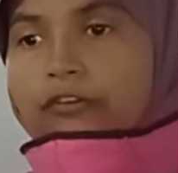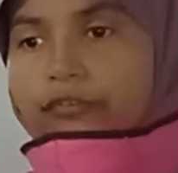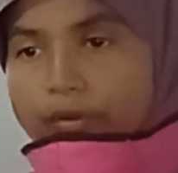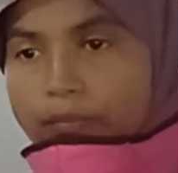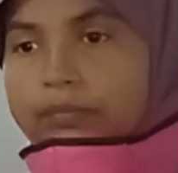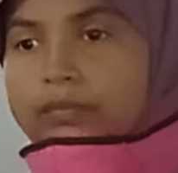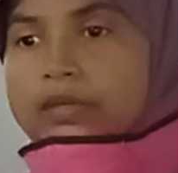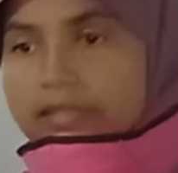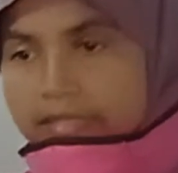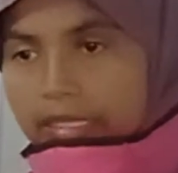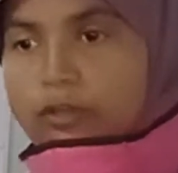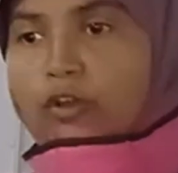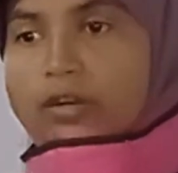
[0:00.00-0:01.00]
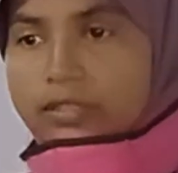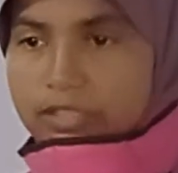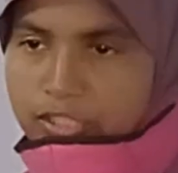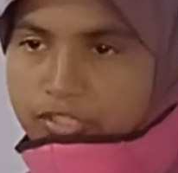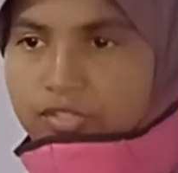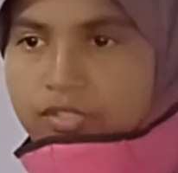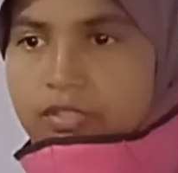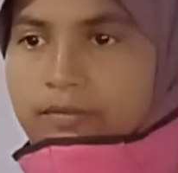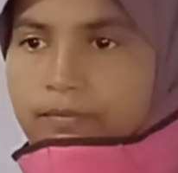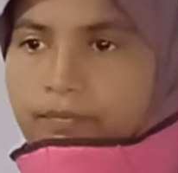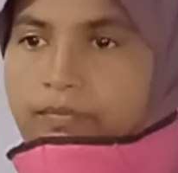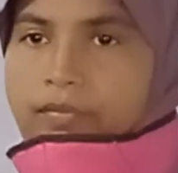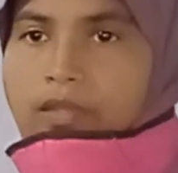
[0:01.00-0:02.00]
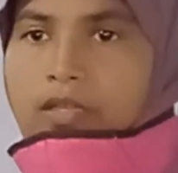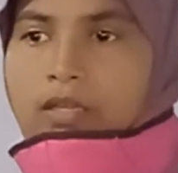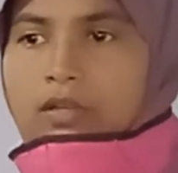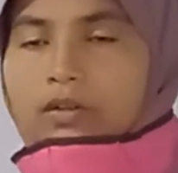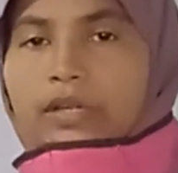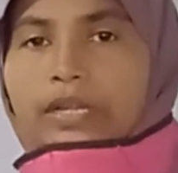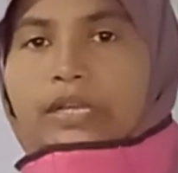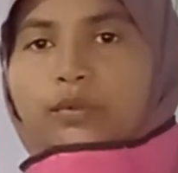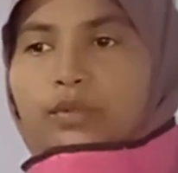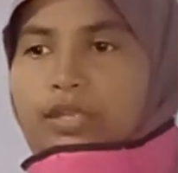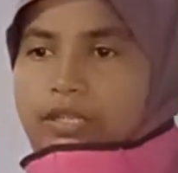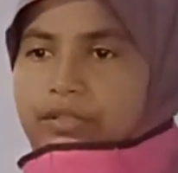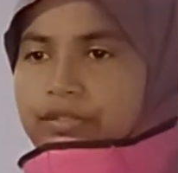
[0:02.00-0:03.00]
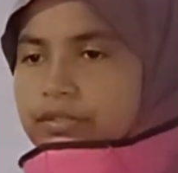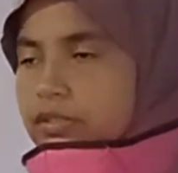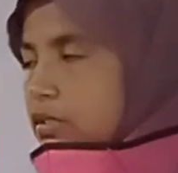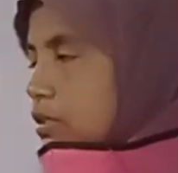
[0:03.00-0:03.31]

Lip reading: from psychologists or educators.